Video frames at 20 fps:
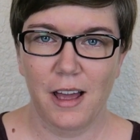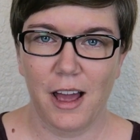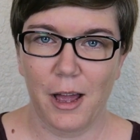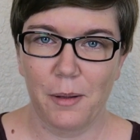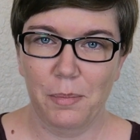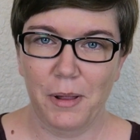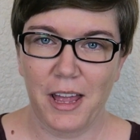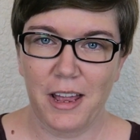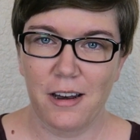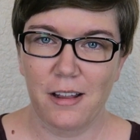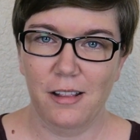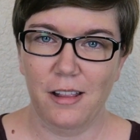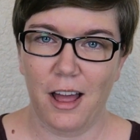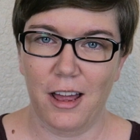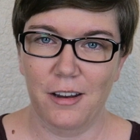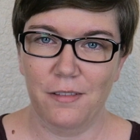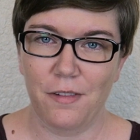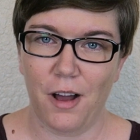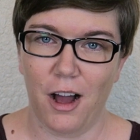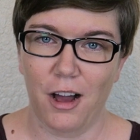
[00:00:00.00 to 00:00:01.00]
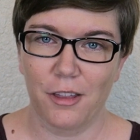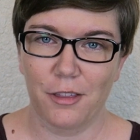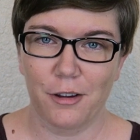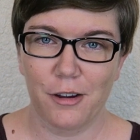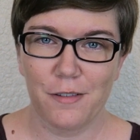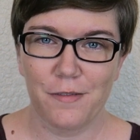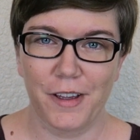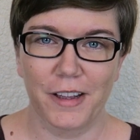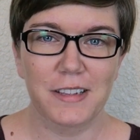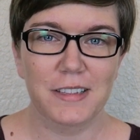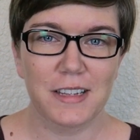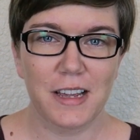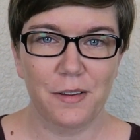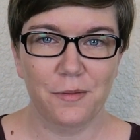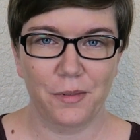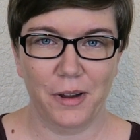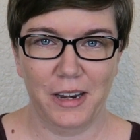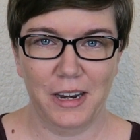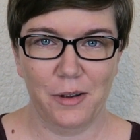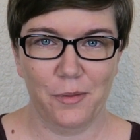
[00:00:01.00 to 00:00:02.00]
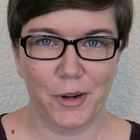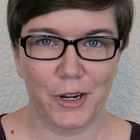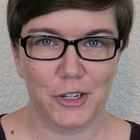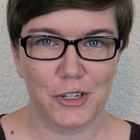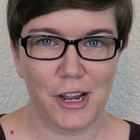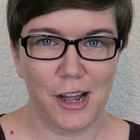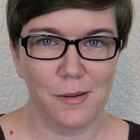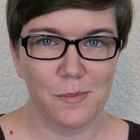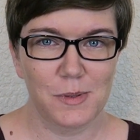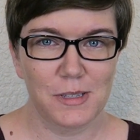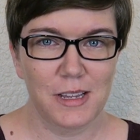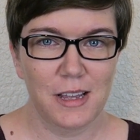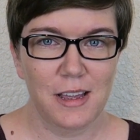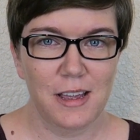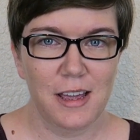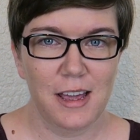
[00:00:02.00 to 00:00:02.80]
I plan a lot of author events and writing workshops,